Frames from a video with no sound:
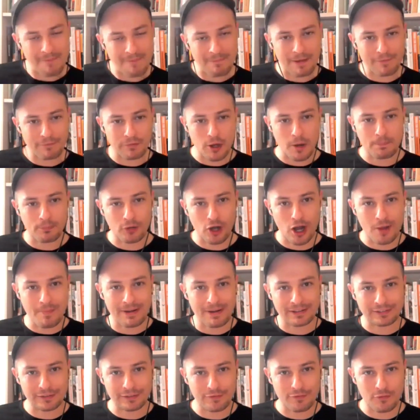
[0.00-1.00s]
If you were Prime
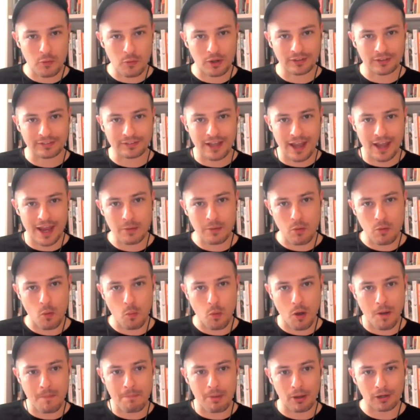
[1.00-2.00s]
Minister for one day,
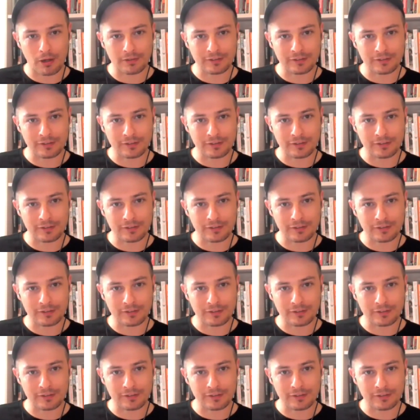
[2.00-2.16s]
what one